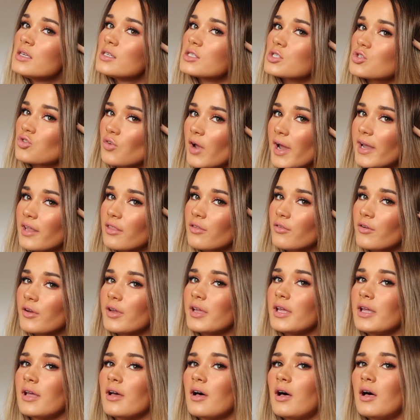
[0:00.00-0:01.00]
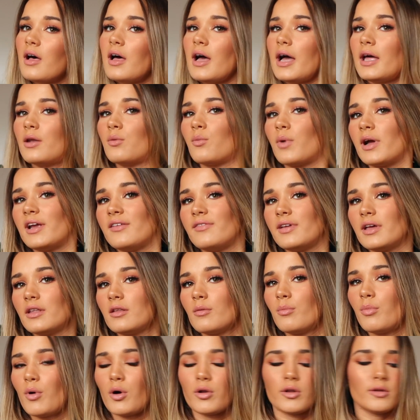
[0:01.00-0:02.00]
straight through here and wavy at
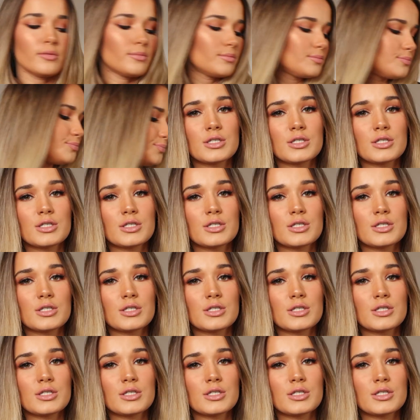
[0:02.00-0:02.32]
the bottom.